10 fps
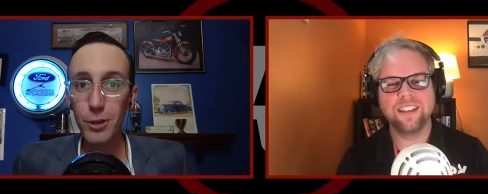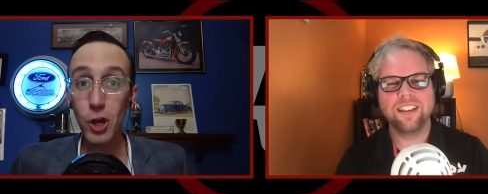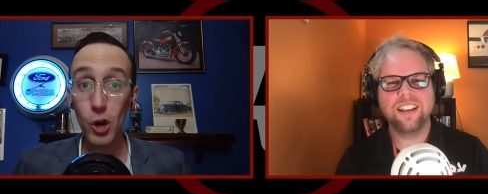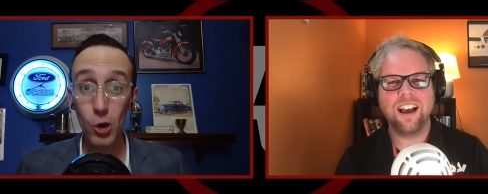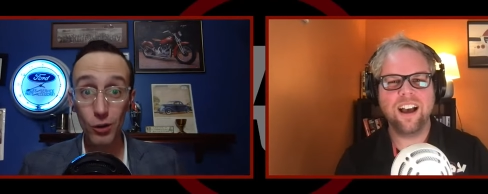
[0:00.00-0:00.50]

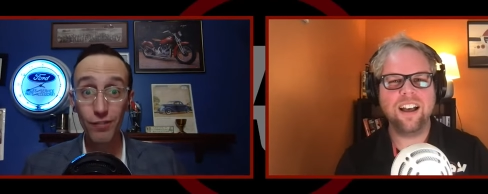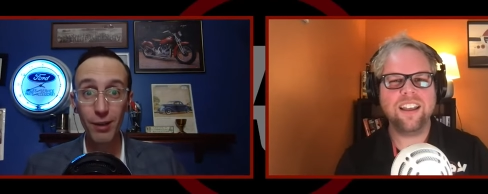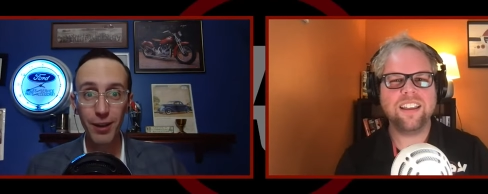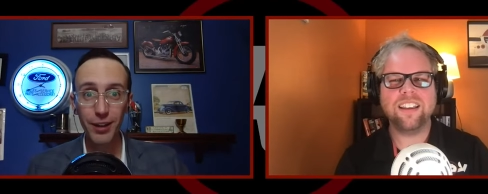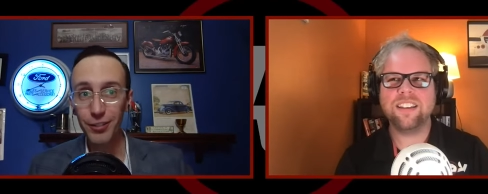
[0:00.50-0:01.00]
Speaker 1: Two of uh,
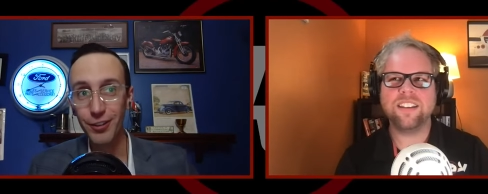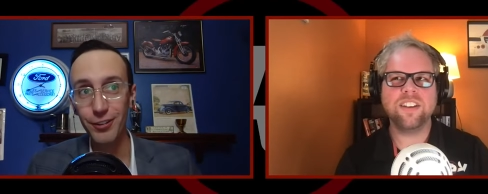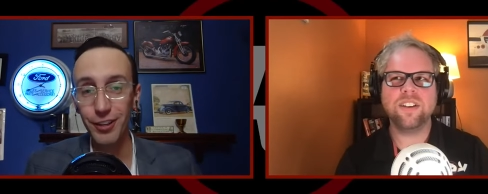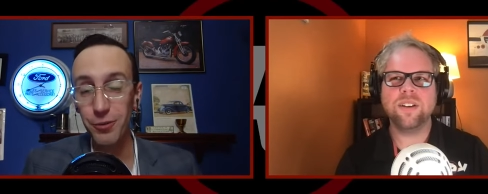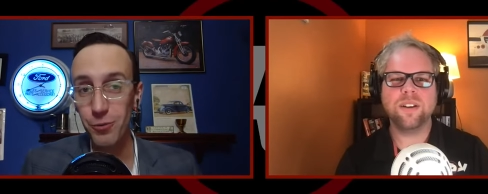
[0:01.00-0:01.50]
them. I thought you, you
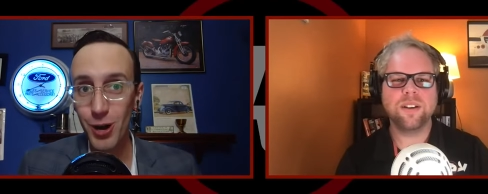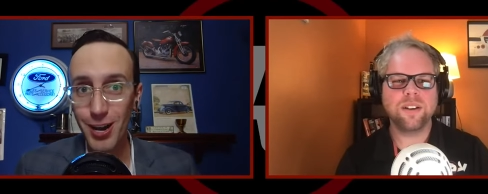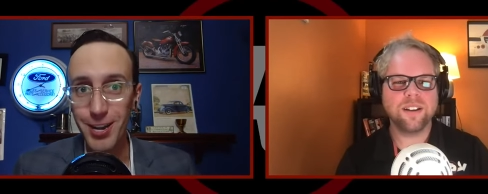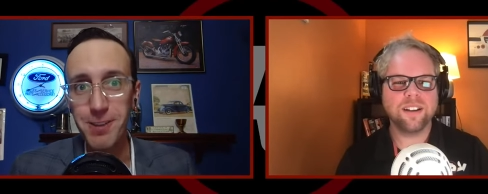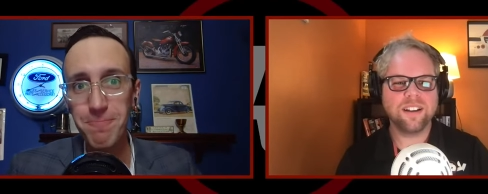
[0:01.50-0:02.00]
only had
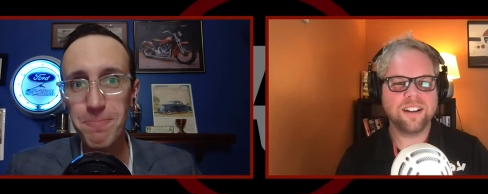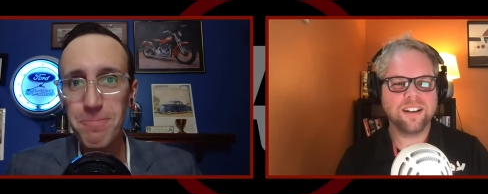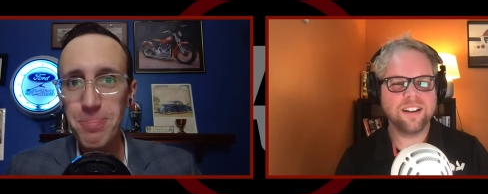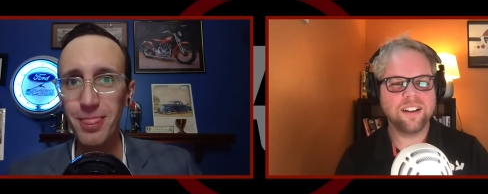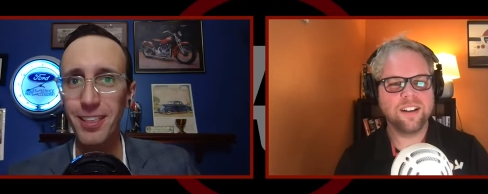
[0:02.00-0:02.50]
one.
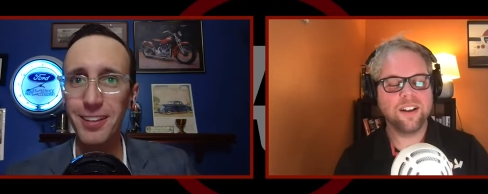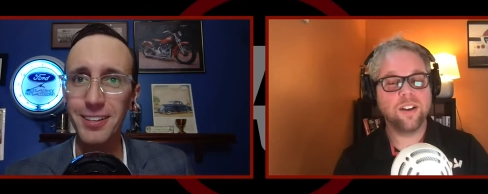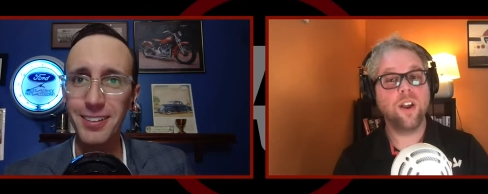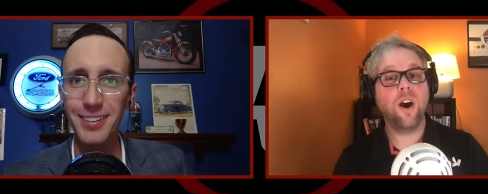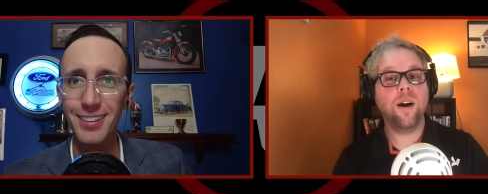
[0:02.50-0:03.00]

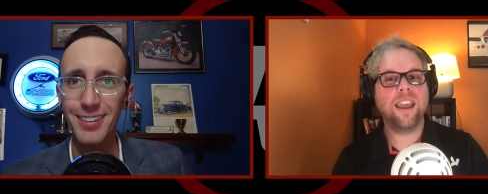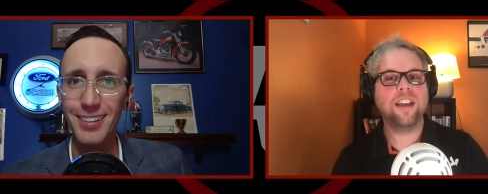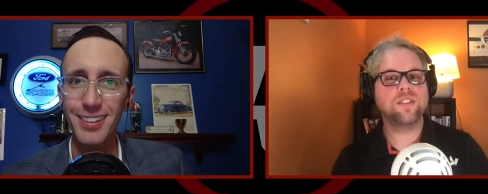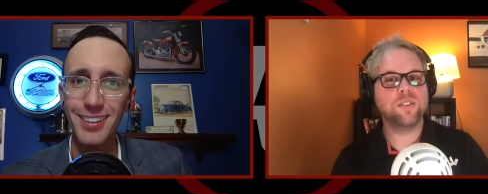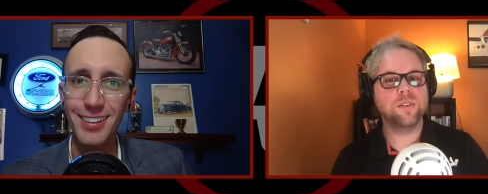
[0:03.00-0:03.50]
No, I had
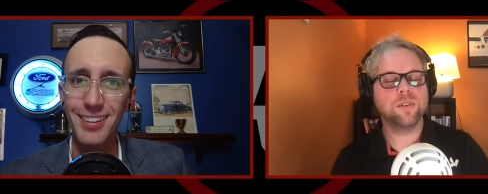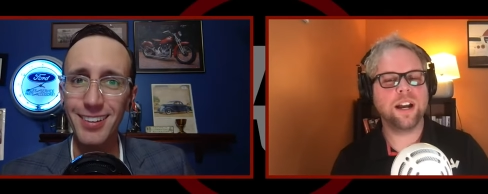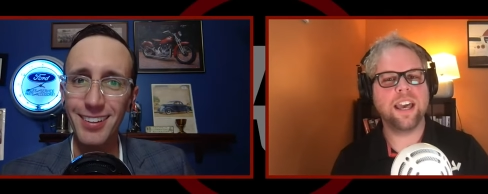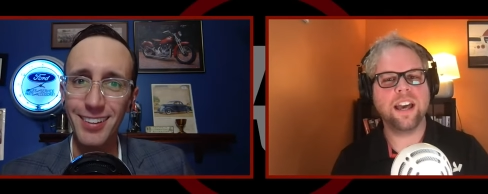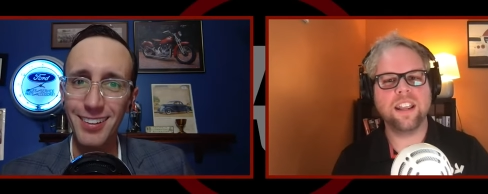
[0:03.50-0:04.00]
two.
Speaker 2: I
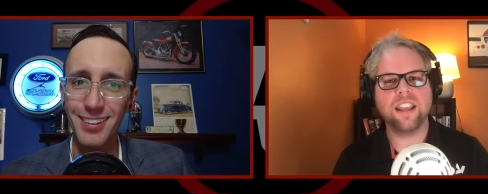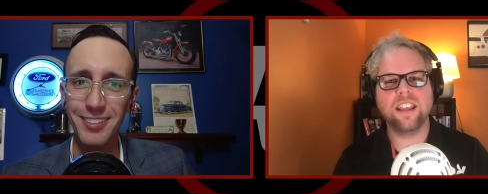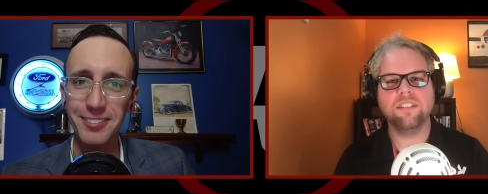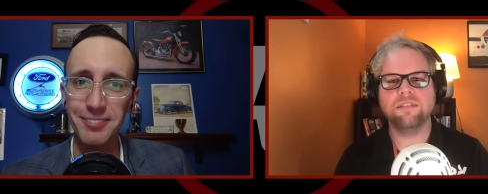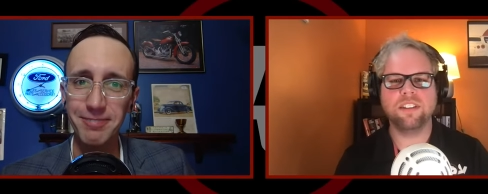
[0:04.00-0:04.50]
had a
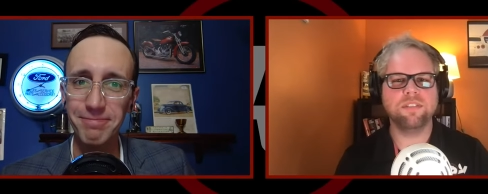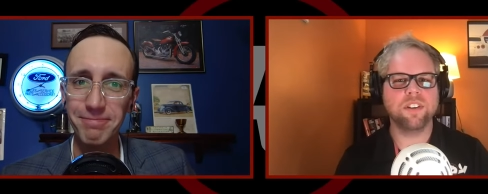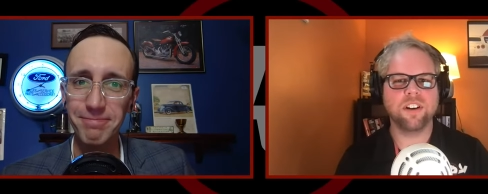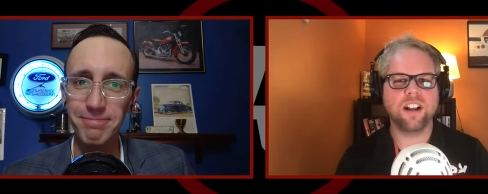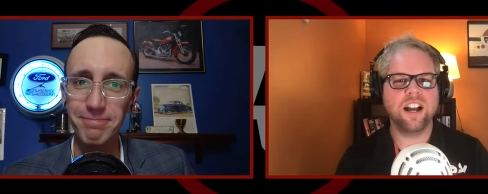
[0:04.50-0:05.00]
if if there
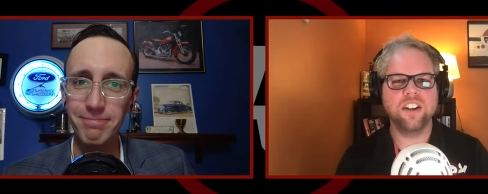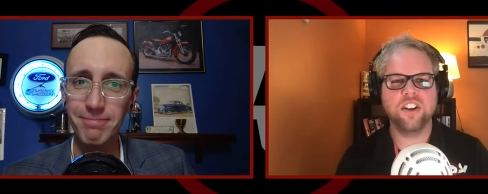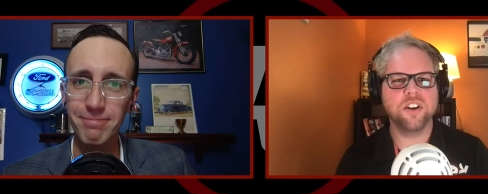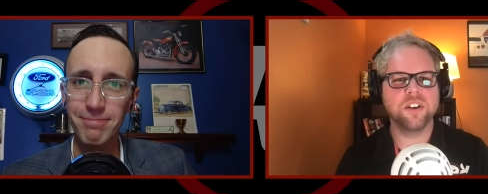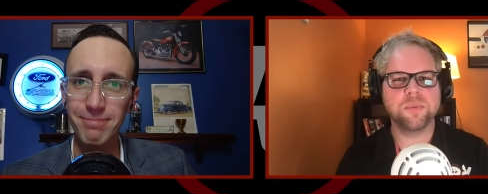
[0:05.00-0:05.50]
are Honda
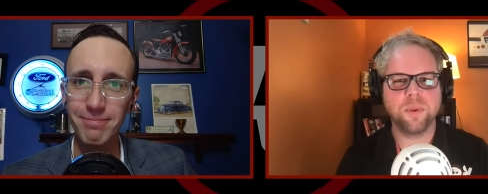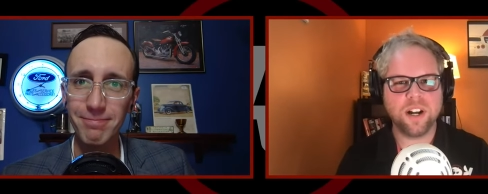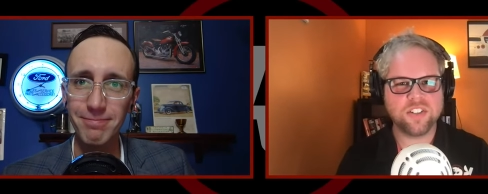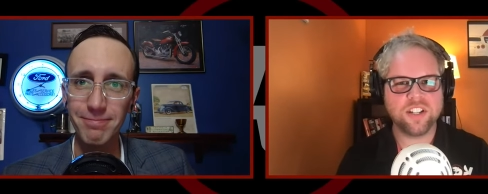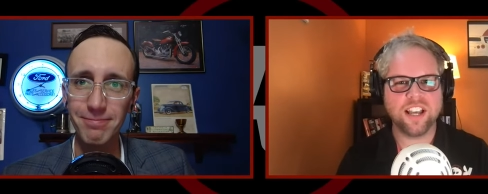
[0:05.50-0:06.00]
nerds
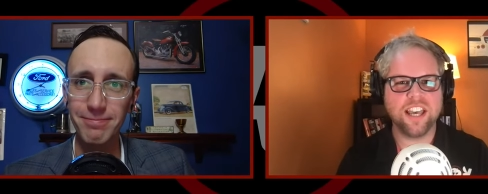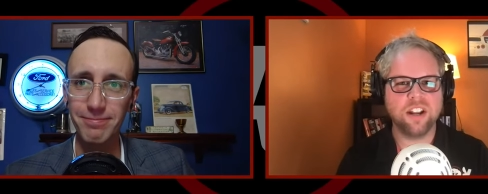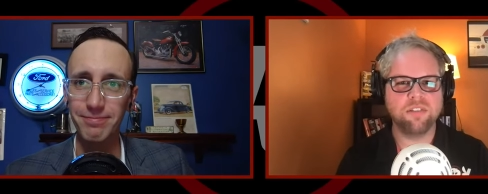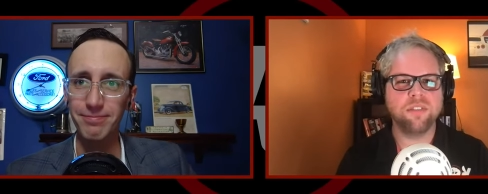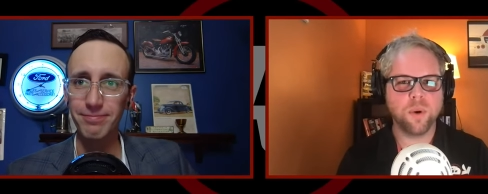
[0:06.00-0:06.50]
watching, I had a
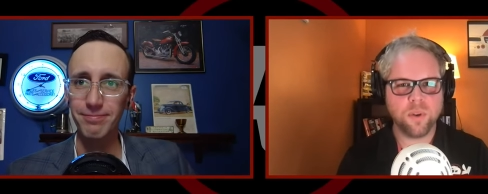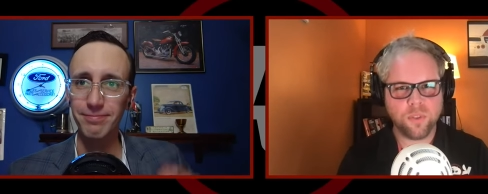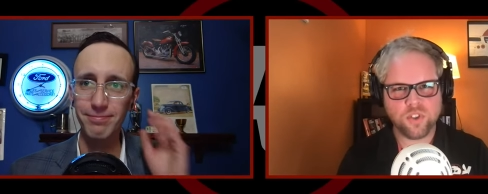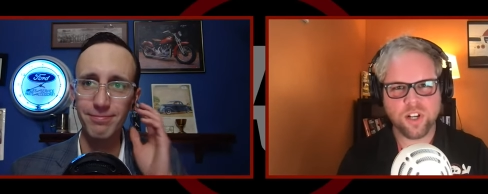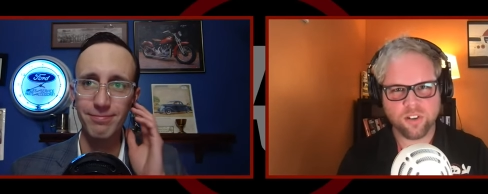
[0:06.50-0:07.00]
fourth
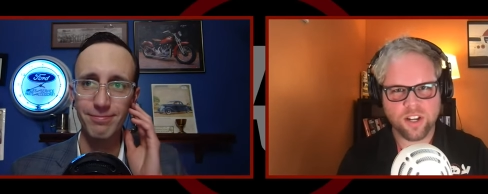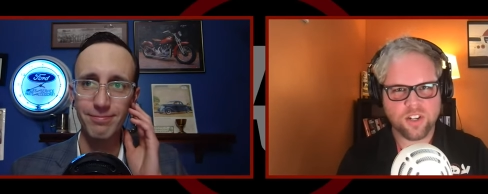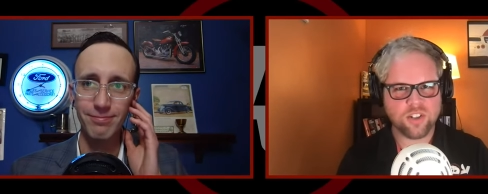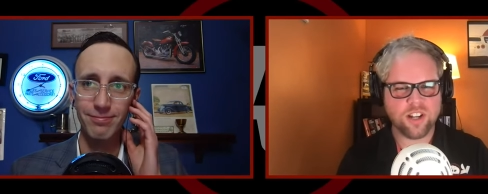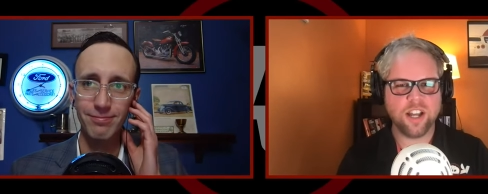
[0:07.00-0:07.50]
generation
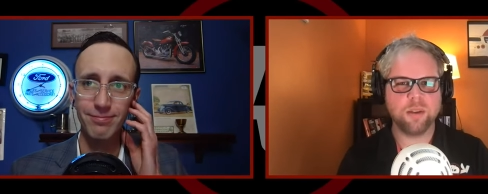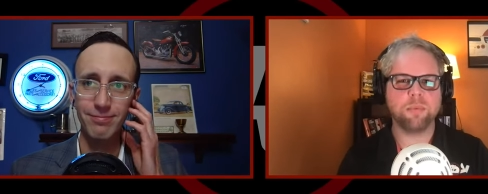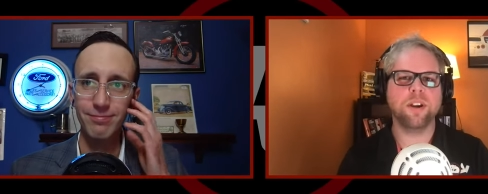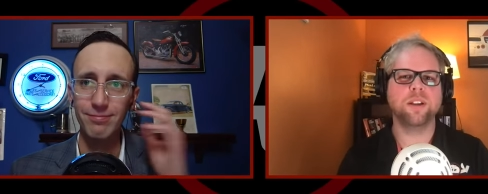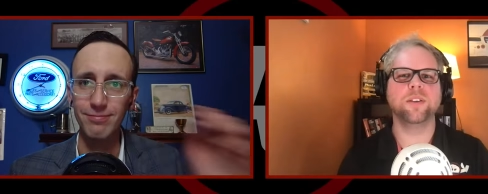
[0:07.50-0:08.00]
Honda
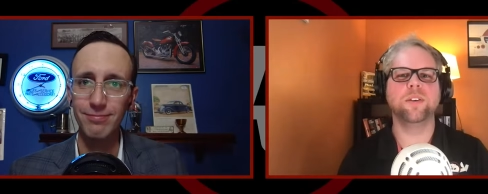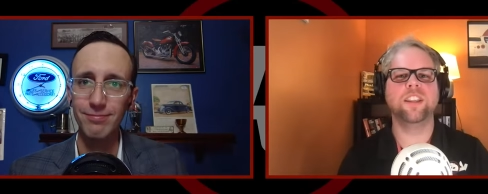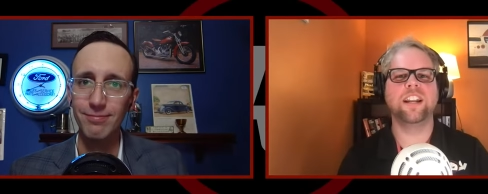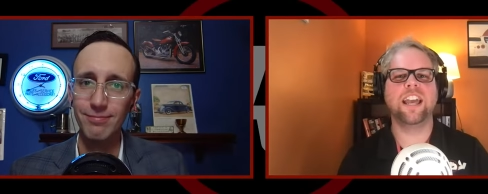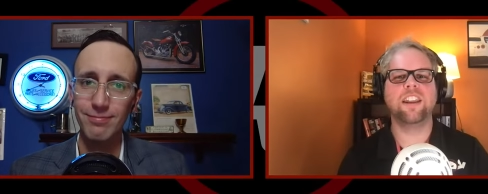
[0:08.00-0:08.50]
Prelude, then I
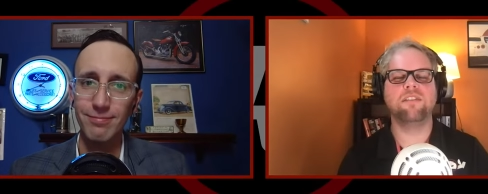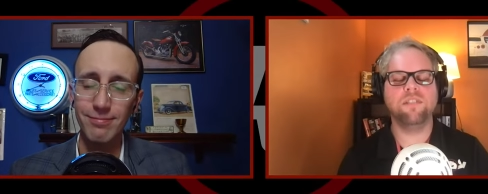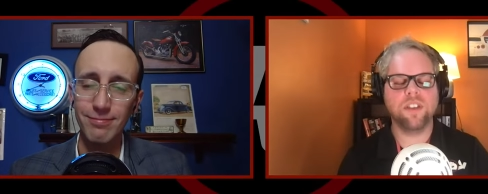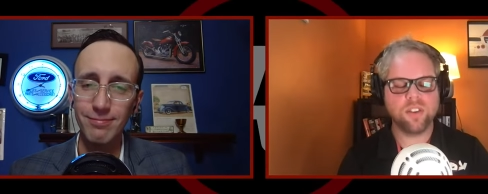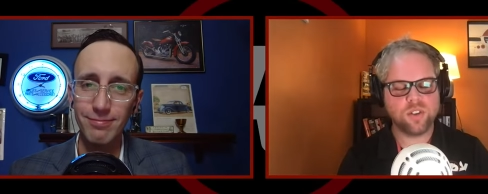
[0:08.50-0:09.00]
had a fifth